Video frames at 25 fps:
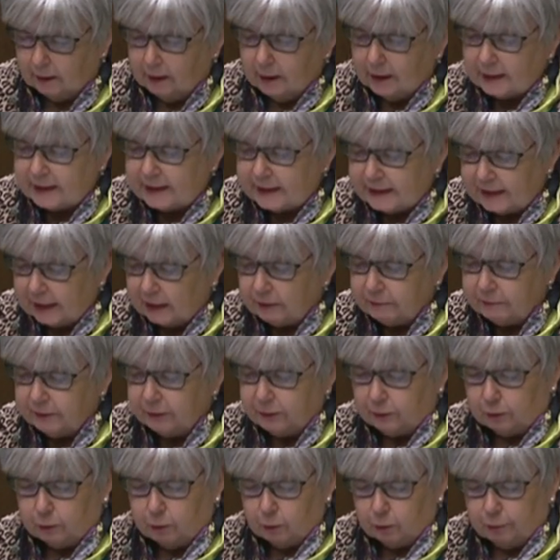Staff at
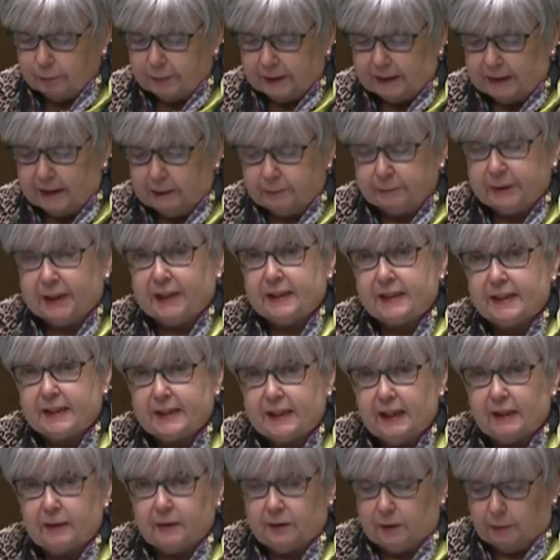the home became
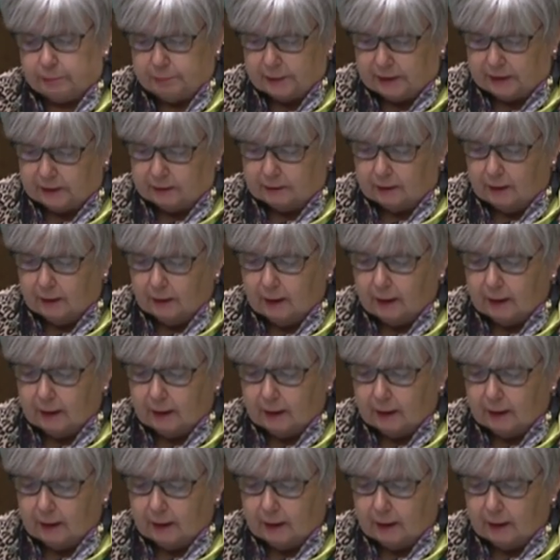concerned that Bryn